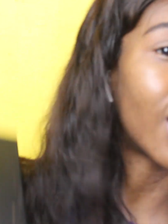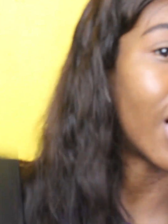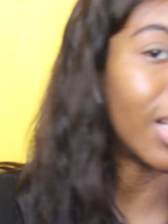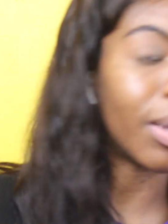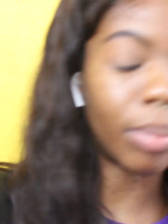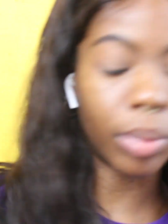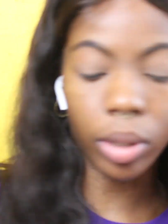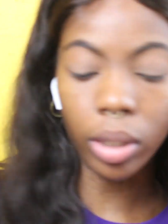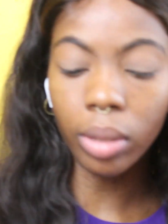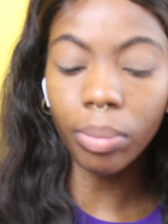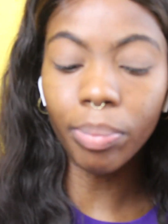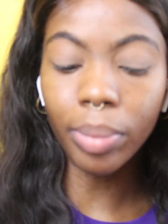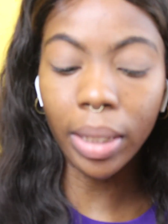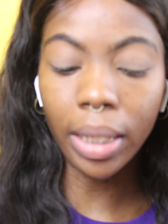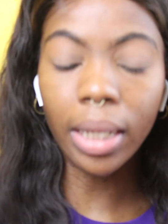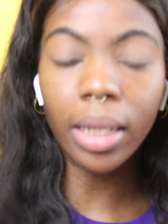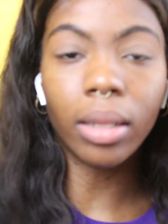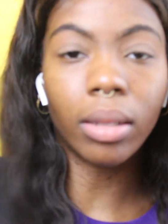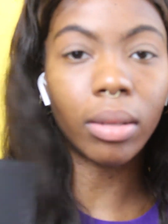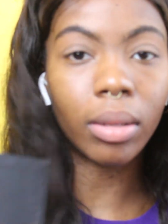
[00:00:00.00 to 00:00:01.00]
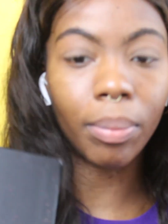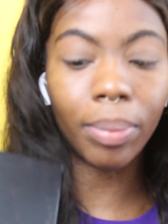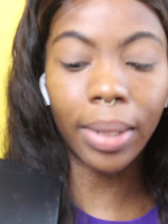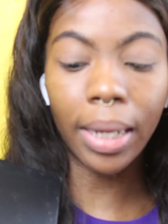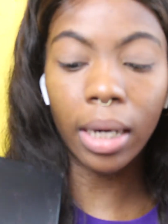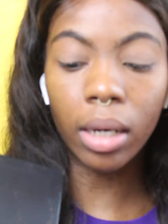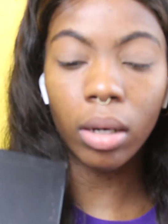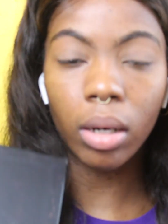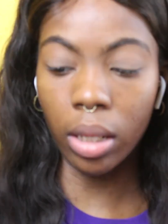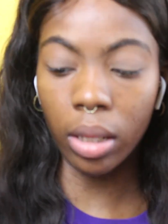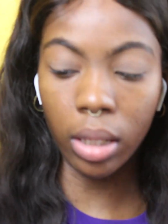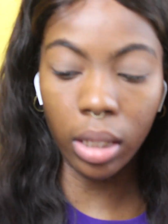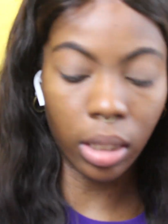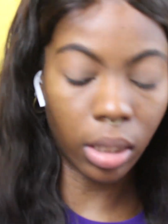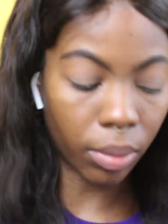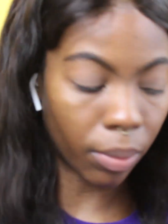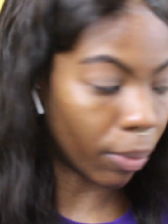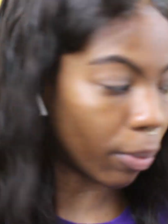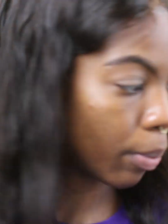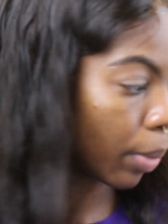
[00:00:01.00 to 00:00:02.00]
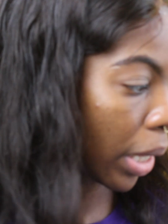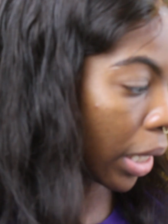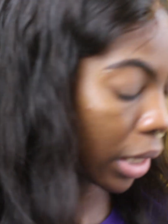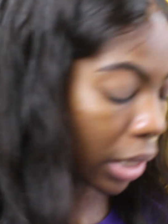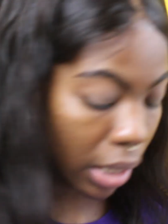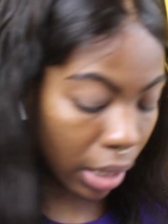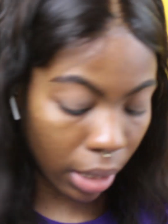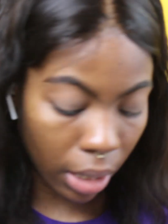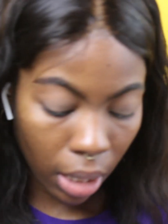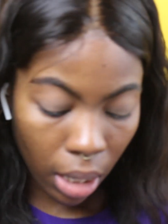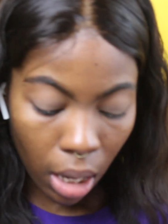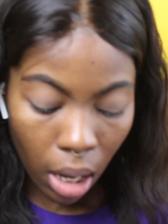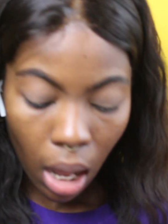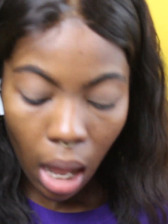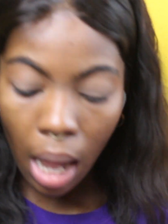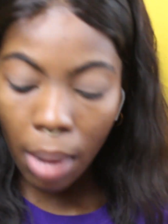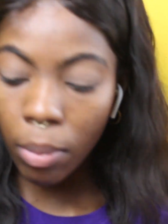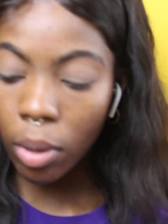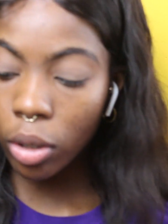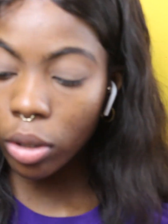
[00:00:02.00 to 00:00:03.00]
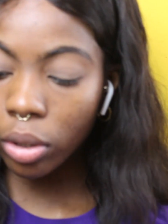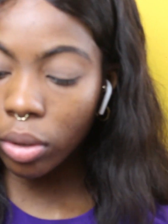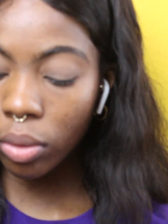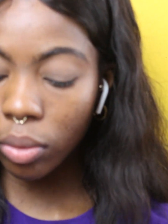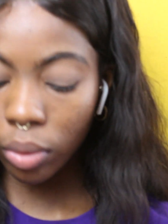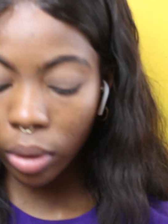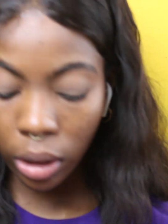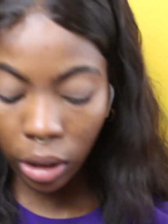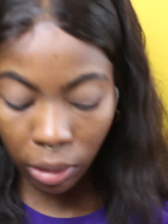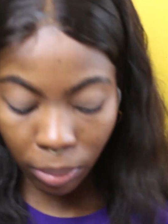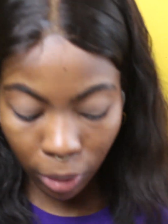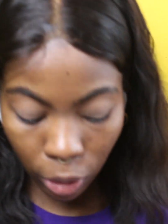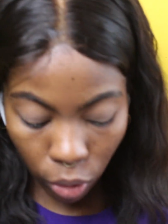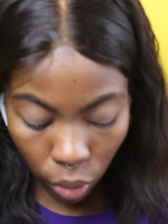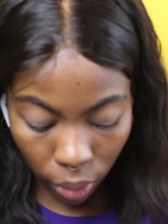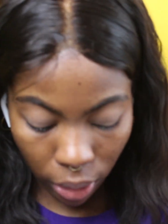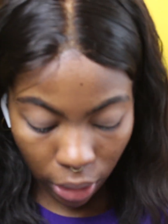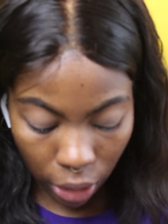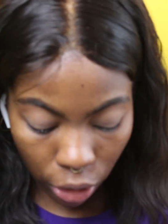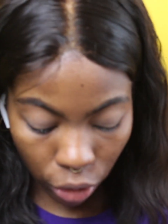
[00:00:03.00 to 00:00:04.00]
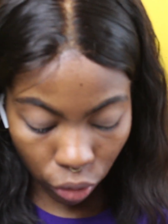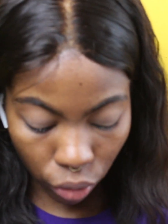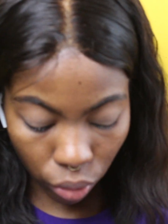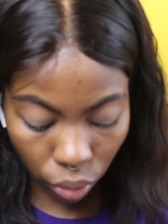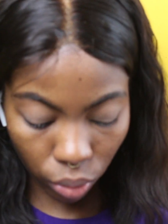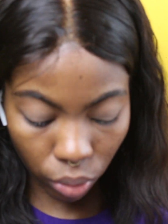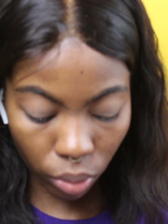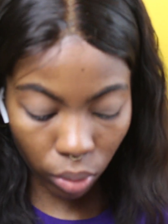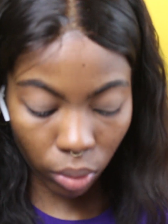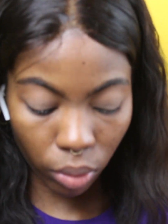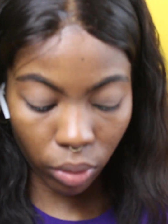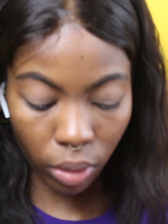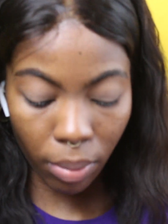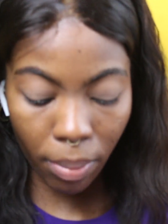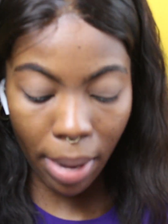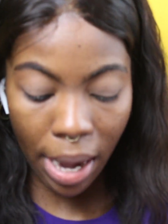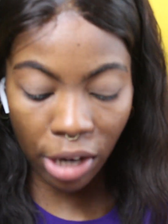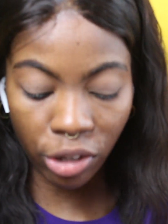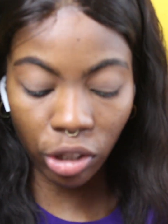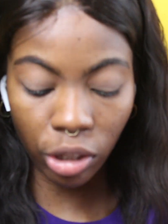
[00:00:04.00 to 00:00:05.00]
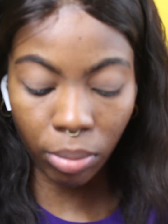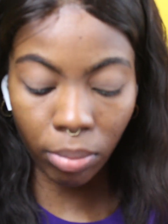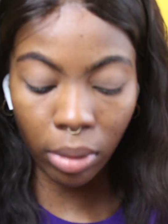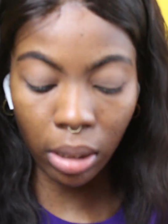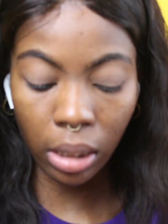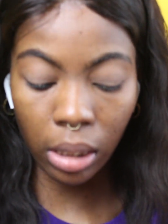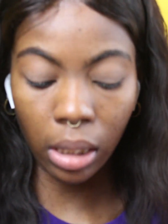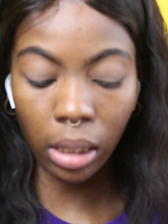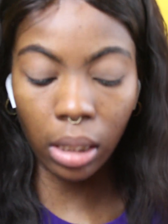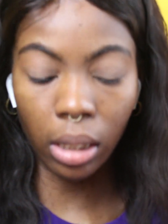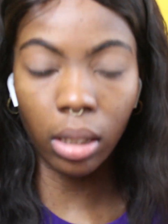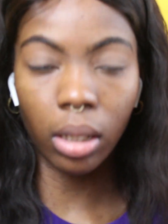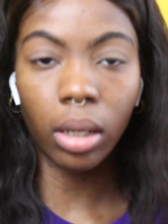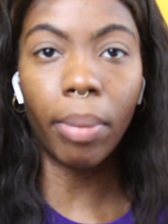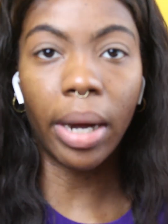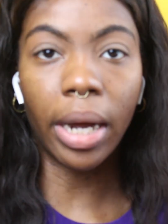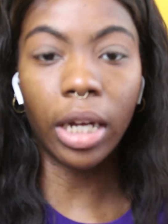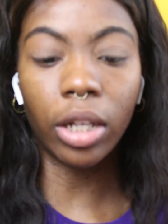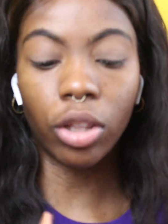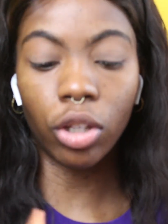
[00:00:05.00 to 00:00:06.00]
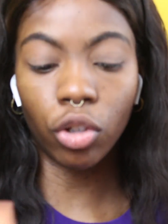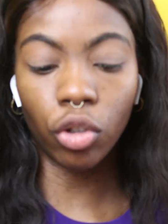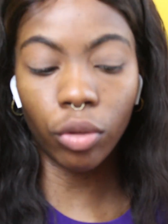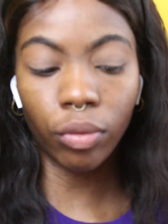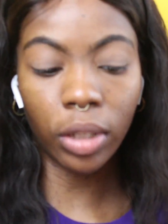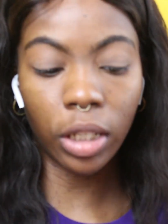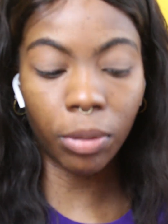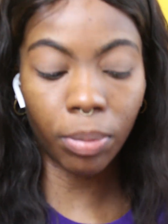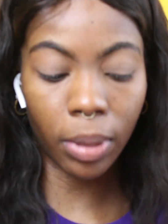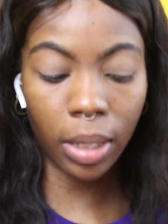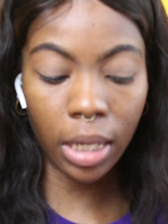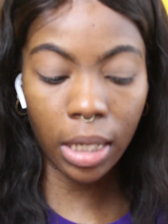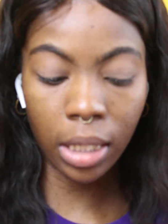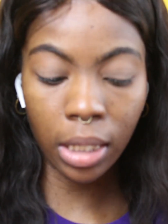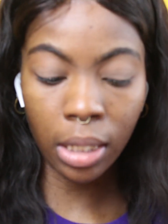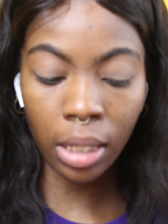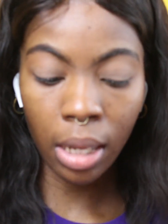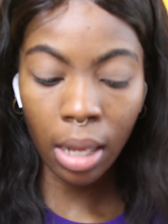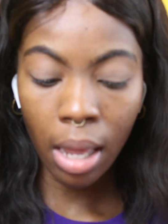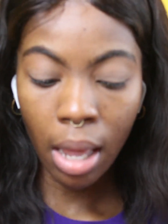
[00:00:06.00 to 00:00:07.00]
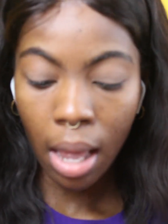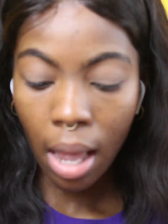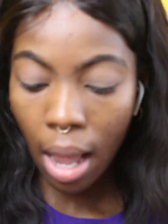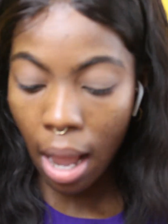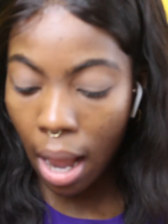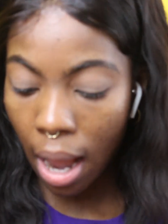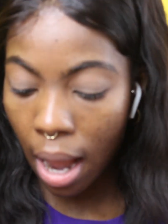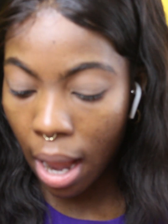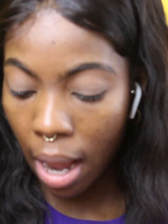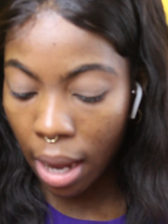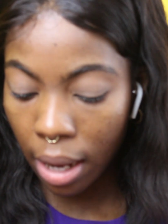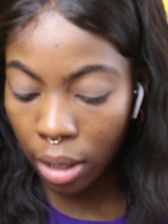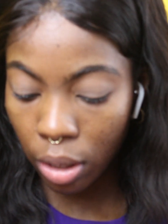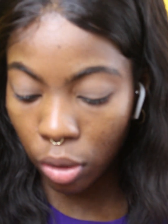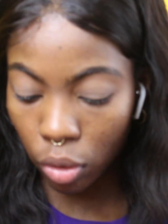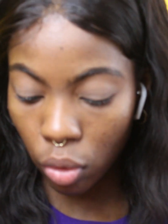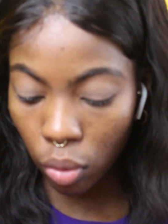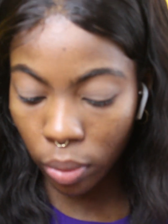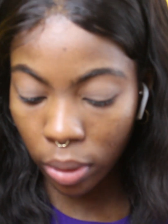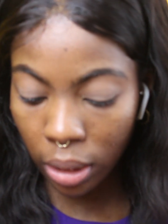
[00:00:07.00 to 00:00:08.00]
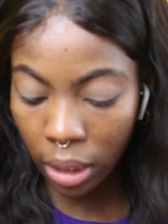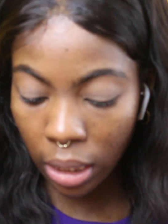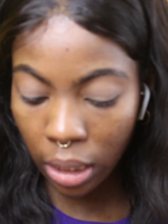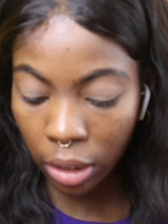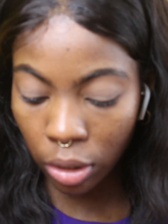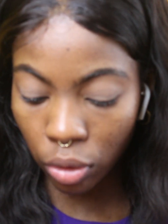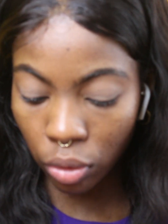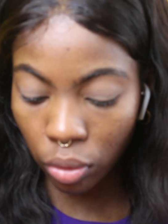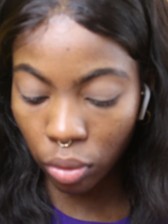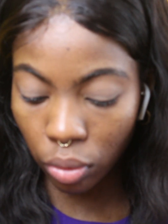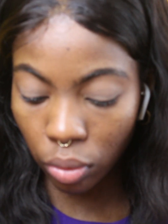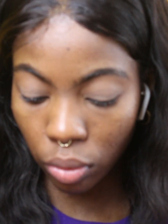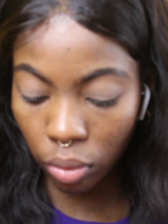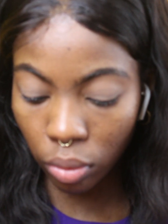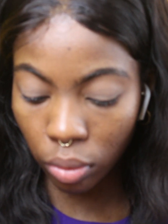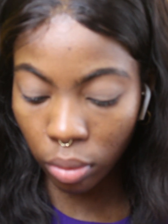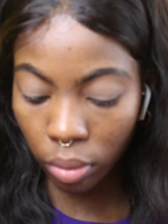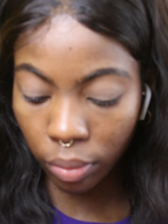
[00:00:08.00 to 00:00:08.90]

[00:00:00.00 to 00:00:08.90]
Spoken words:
kind of blurred, but the black in this palette. I'm also going to be going into the Magic Mini by the Juvia's Place and going into